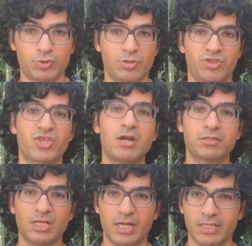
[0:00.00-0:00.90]

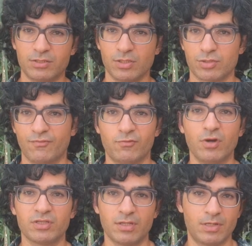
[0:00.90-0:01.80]
30 liters of
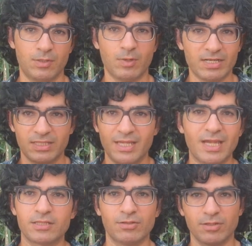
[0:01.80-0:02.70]
water in one day,
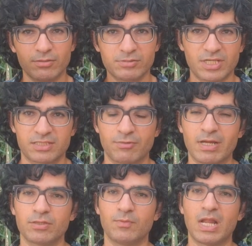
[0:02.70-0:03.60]
I don't know, just a
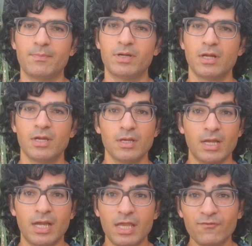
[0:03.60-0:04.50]
random number,
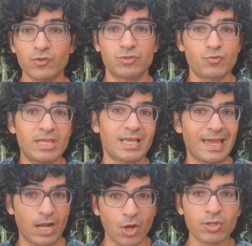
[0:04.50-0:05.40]
if you drink
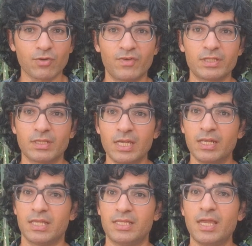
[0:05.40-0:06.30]
a lot of it
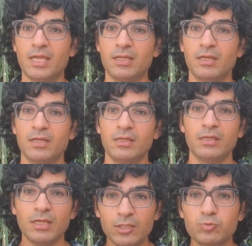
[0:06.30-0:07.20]
in a day,
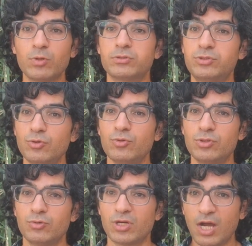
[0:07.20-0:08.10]
it will do
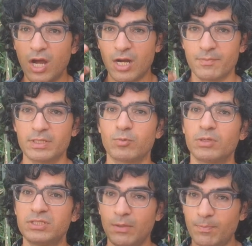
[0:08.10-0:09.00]
you harm. It
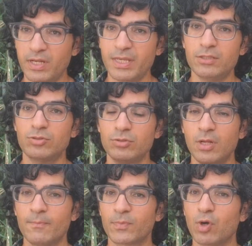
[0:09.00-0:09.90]
will deplete you
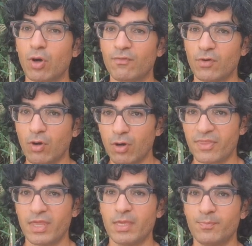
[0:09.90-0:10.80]
of all
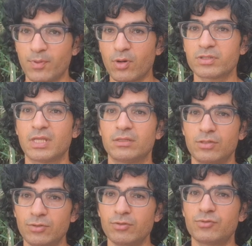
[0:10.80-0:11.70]
the important
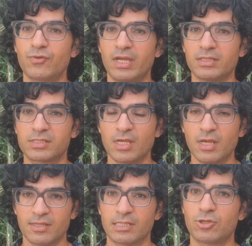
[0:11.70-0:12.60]
nutrients
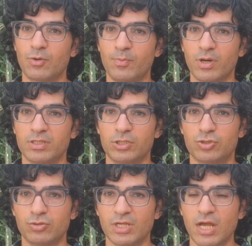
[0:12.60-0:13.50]
that your body
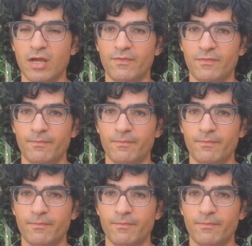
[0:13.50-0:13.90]
should have.